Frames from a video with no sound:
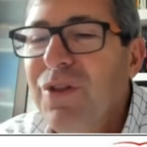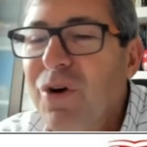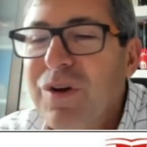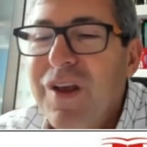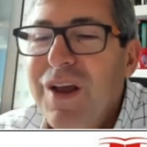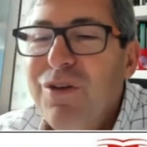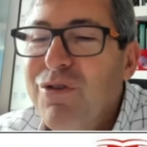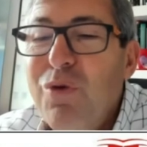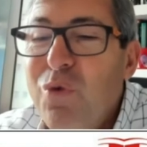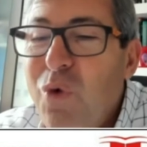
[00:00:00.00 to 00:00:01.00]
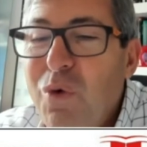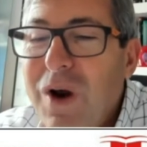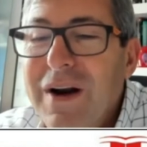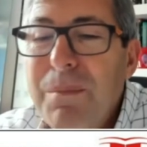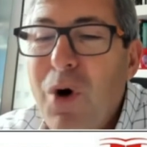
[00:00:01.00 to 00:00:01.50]
Notice. So
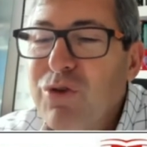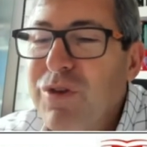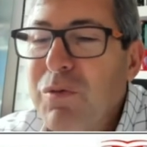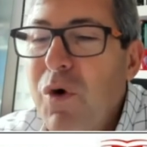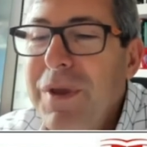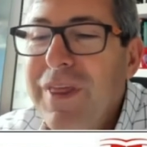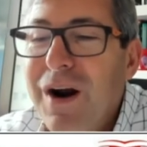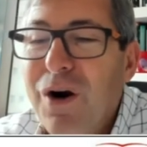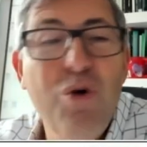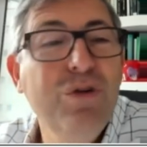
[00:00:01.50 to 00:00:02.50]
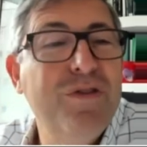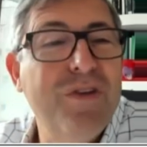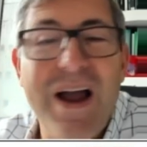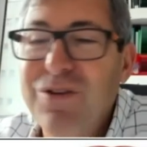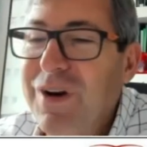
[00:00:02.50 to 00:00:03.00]
what are the modules that will be there? Who
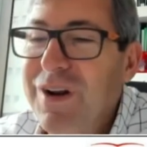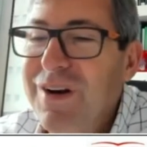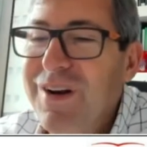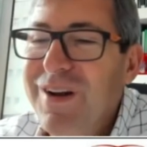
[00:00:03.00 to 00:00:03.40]
decides on it?